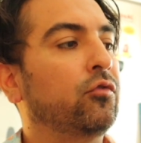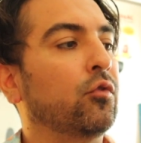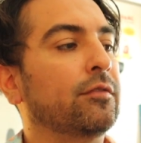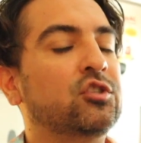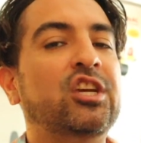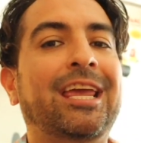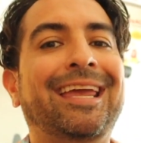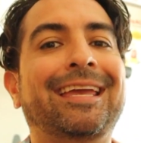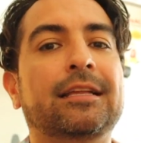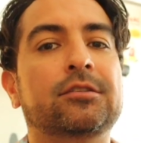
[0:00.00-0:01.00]
sort of
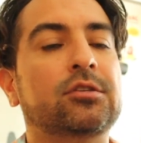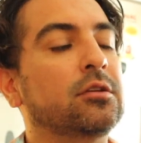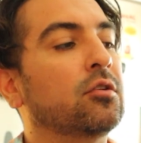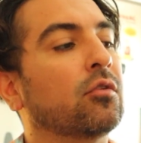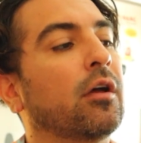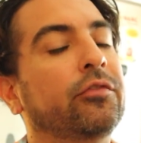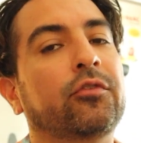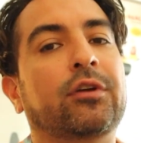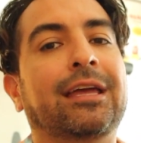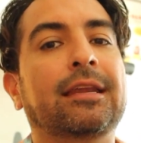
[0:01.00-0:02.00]
chains, you're
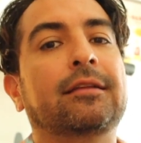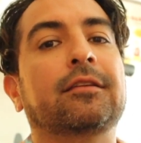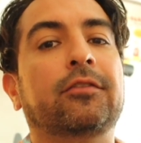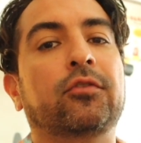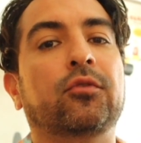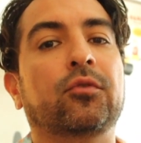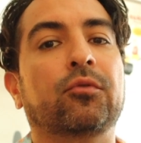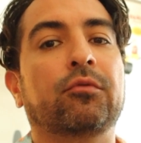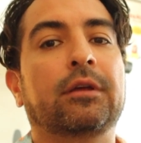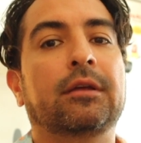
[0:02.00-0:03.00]
also connected to